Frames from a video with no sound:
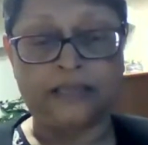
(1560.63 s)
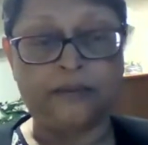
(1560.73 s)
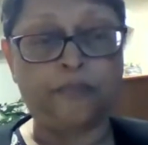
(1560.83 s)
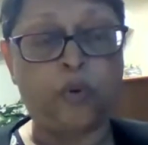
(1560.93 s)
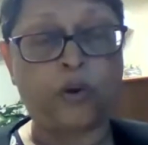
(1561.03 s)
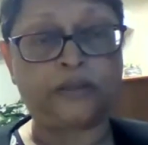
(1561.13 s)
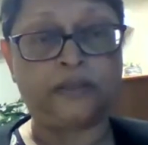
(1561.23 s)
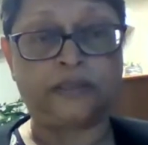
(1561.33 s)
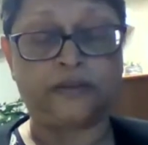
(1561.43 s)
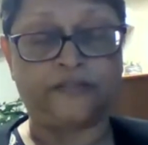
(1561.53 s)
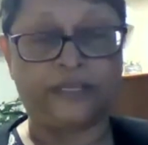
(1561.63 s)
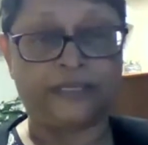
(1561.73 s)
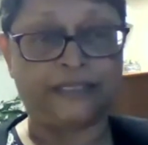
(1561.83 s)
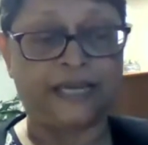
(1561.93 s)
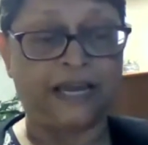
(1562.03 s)
the importance of
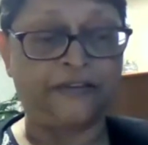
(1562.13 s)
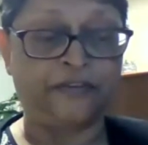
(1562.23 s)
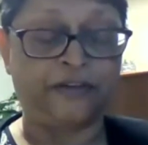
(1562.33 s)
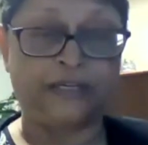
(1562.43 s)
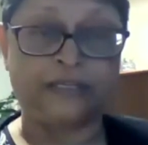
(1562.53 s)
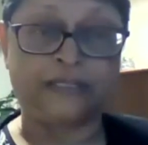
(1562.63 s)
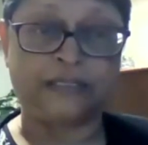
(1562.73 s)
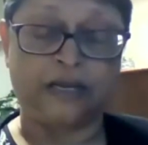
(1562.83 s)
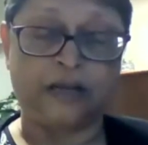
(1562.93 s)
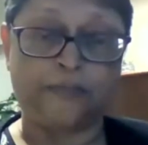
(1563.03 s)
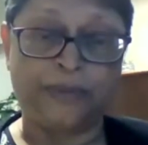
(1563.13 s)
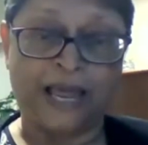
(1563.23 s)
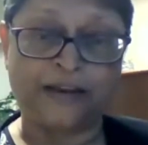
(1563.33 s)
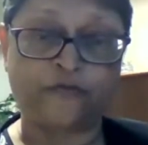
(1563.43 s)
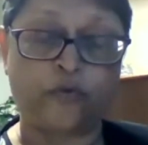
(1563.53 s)
these diverse
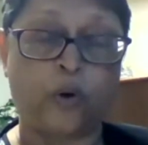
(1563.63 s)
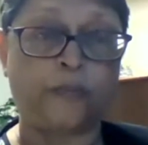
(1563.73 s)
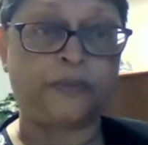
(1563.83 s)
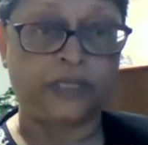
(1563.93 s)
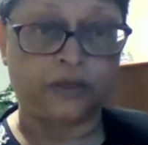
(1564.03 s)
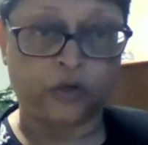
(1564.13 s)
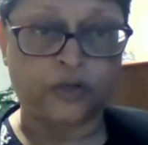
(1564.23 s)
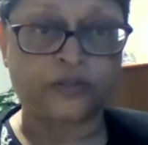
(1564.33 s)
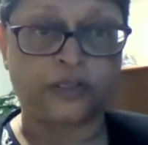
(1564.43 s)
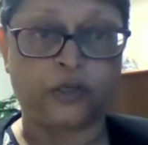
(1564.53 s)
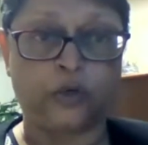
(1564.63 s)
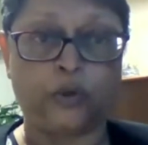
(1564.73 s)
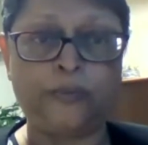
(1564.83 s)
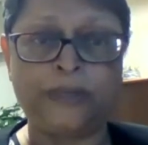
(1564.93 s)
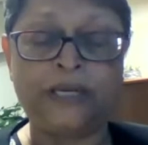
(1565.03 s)
platforms across the
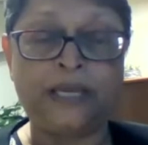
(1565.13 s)
globe.